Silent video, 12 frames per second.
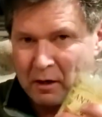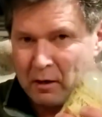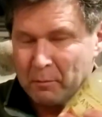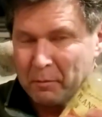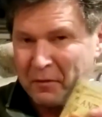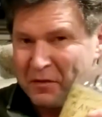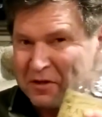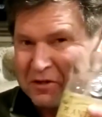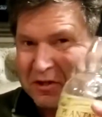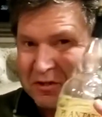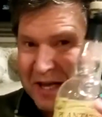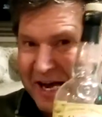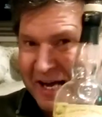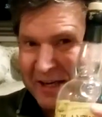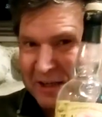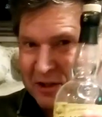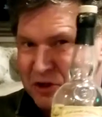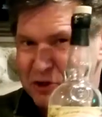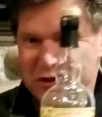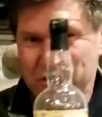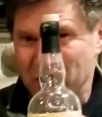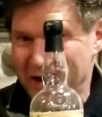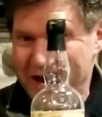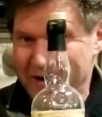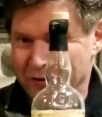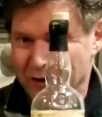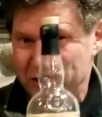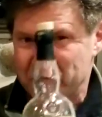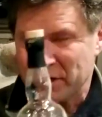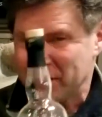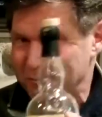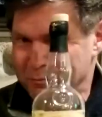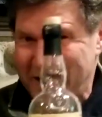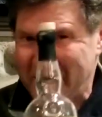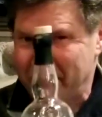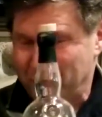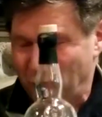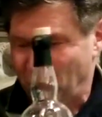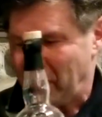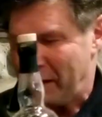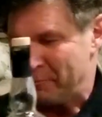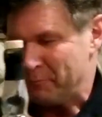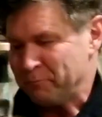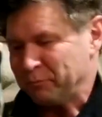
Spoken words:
But this is not just your average pineapple rum.